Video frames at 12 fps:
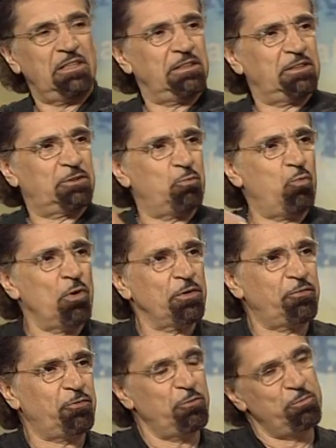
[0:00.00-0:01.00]
this
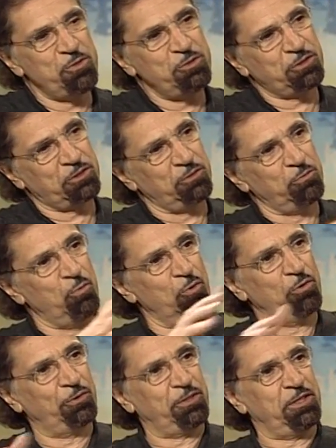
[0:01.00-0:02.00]
wonderful musical
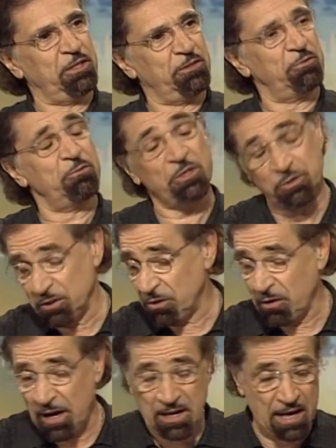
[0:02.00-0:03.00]
world together, which, you
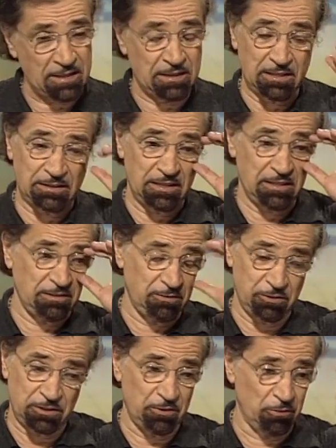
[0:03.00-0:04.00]
know, as I say, you
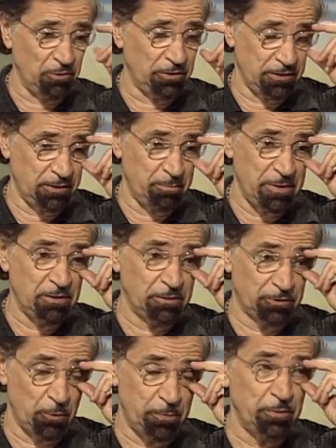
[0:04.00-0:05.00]
said earlier, the
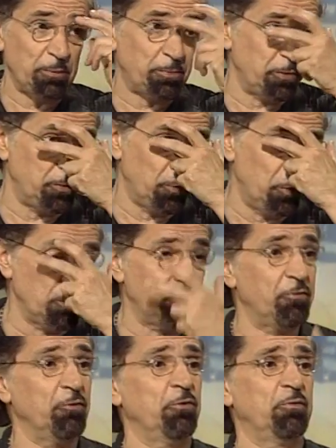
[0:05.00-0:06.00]
Beatles opened up the door
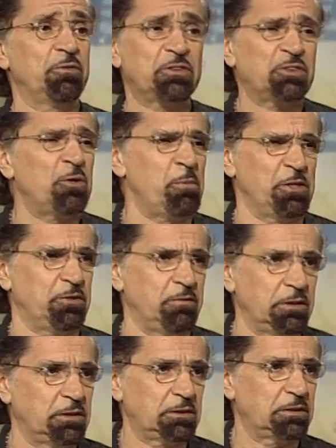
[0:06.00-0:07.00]
for so much of
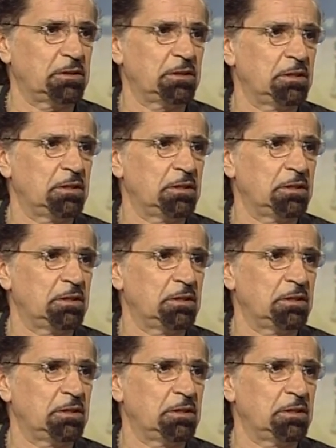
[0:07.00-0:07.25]
this.